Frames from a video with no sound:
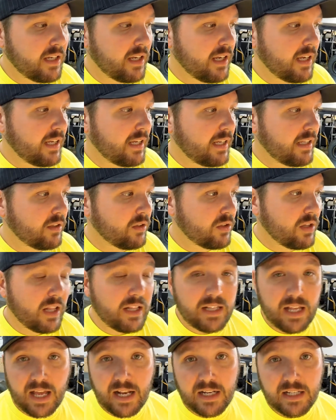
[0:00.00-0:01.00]
Looked
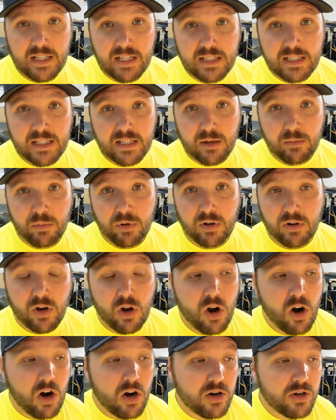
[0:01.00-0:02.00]
like they had a decent number of
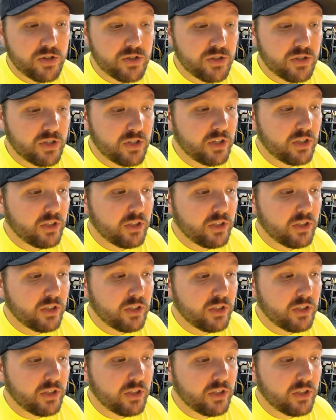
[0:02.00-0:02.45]
cars.